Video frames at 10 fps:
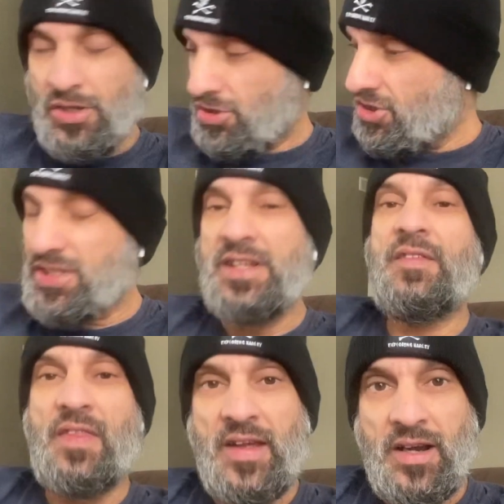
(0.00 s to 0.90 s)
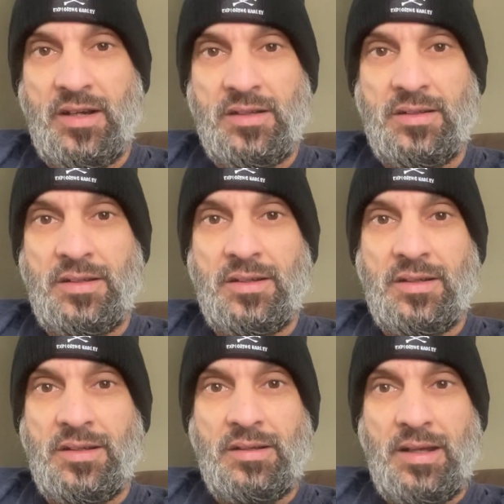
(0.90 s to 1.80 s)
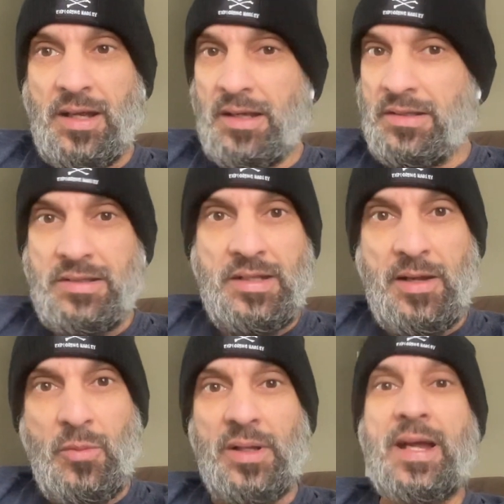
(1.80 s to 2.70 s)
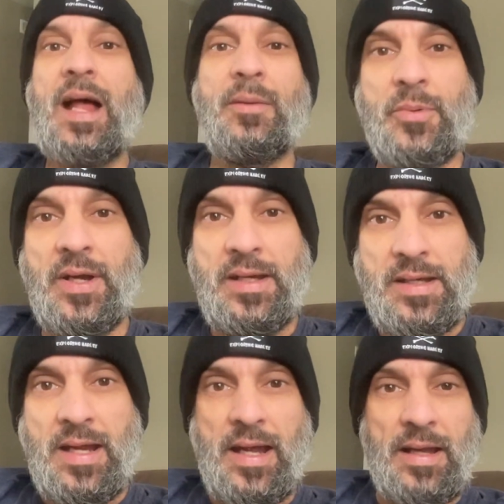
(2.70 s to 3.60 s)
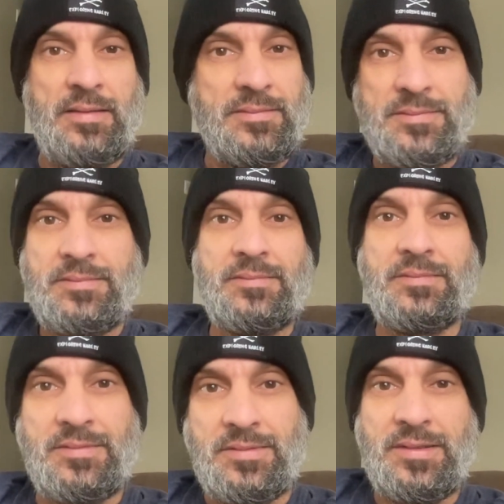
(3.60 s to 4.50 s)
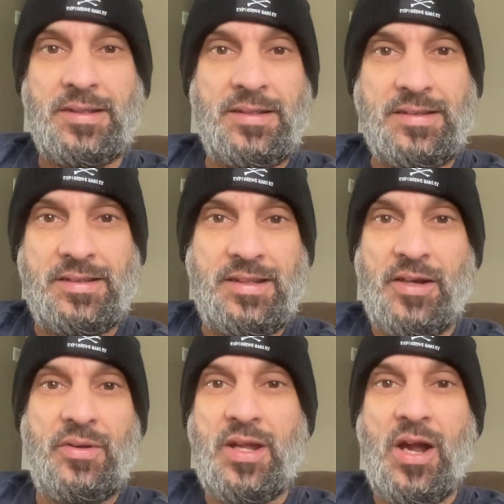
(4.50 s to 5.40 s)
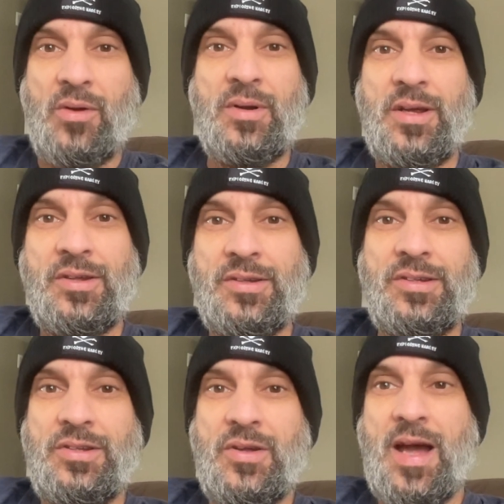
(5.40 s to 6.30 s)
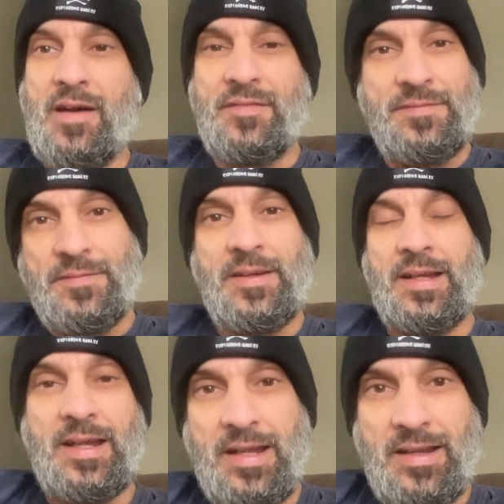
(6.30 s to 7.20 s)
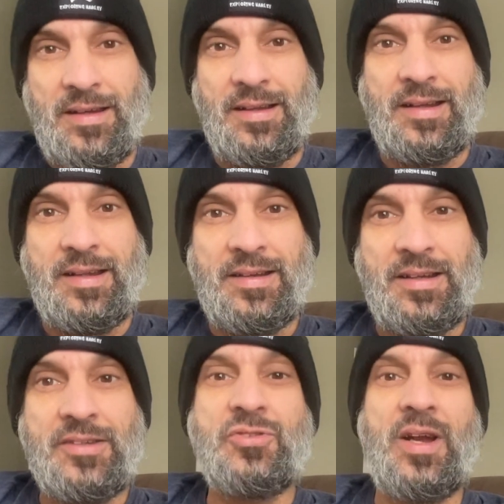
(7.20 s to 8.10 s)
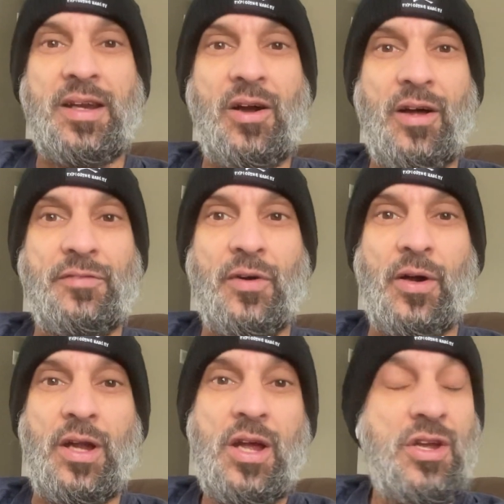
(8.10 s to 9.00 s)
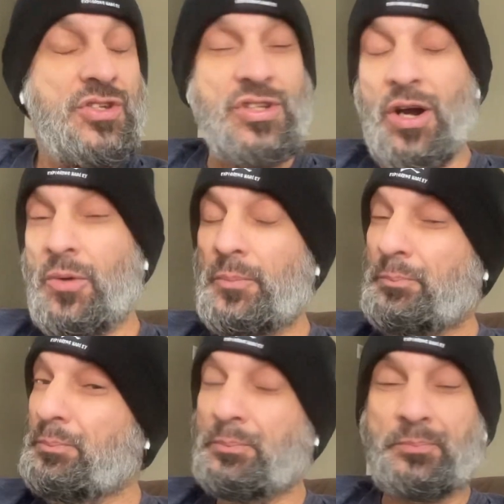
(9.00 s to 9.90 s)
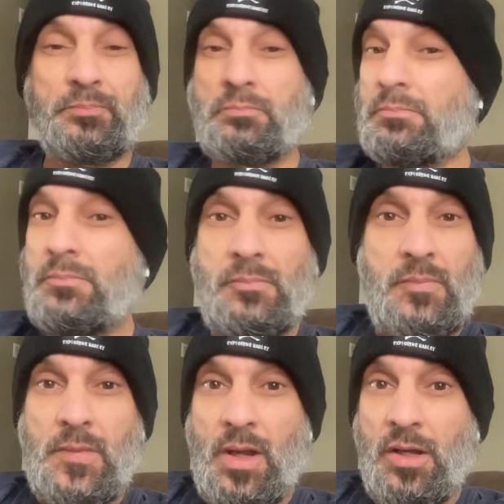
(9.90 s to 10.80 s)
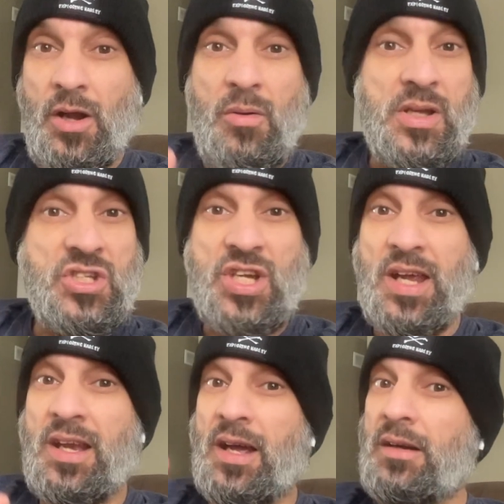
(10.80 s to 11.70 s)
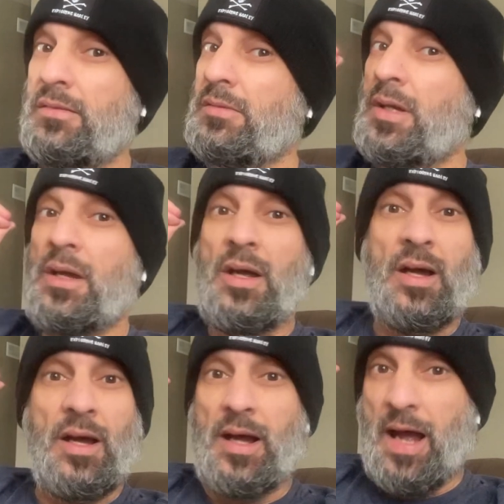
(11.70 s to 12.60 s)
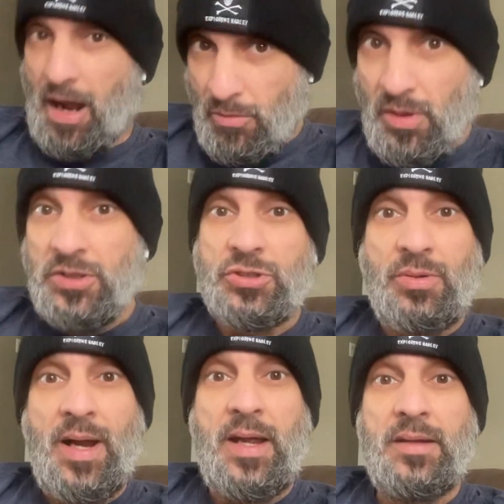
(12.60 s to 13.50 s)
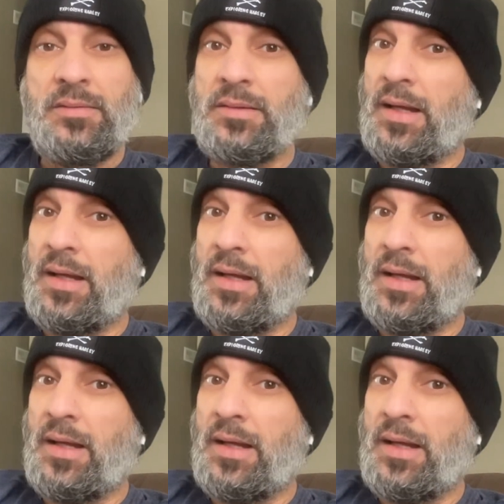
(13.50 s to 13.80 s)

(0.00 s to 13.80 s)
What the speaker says: Just leave it there and it will calibrate and there you go. You have like an electronic envoy. So go and check it out. I will try it.